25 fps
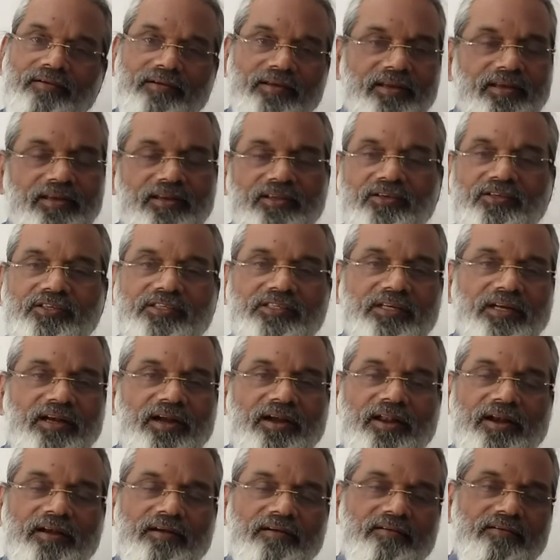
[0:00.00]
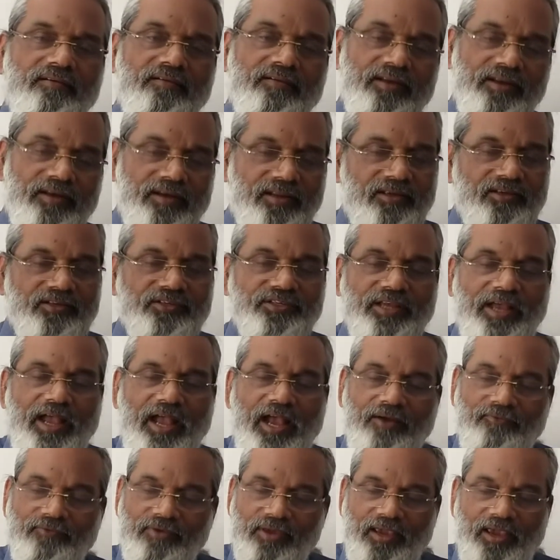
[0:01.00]
It is written, it is
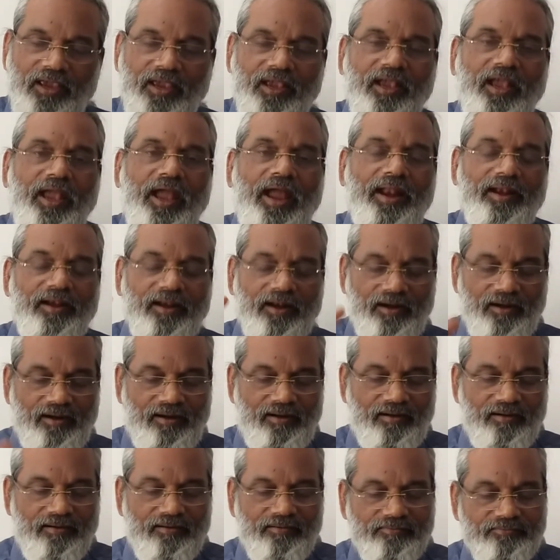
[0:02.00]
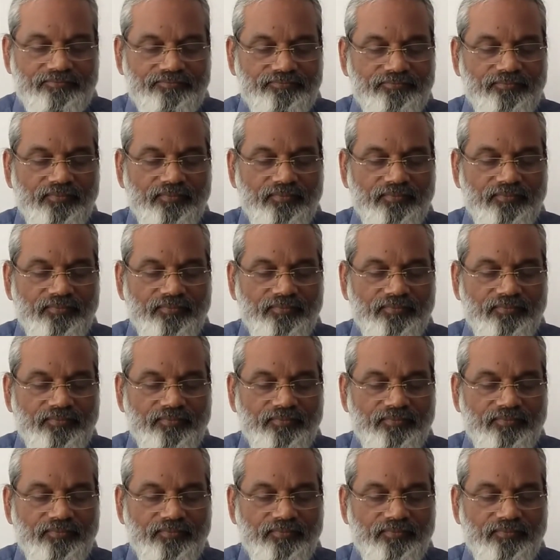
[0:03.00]
having a candle.